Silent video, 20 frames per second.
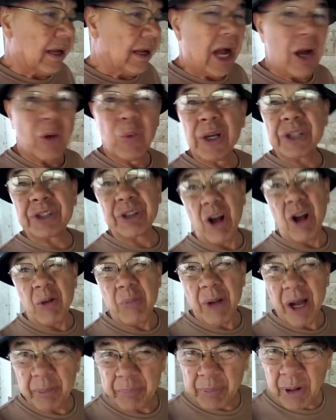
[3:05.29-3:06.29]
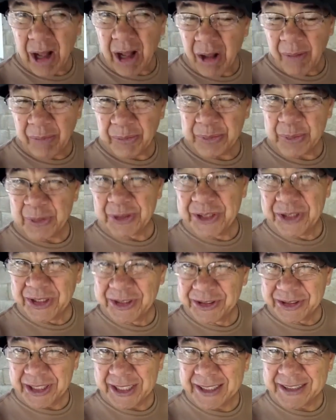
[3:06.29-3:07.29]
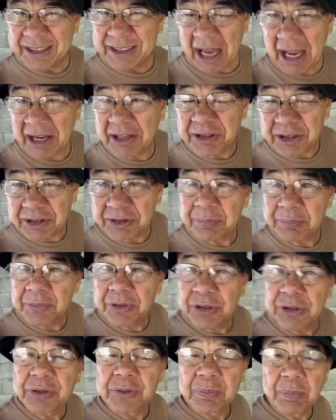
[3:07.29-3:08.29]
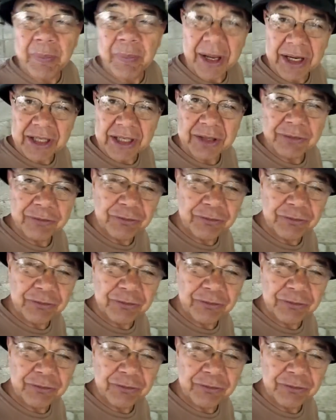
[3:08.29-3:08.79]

I wish all my problems were just easy. I could just use money to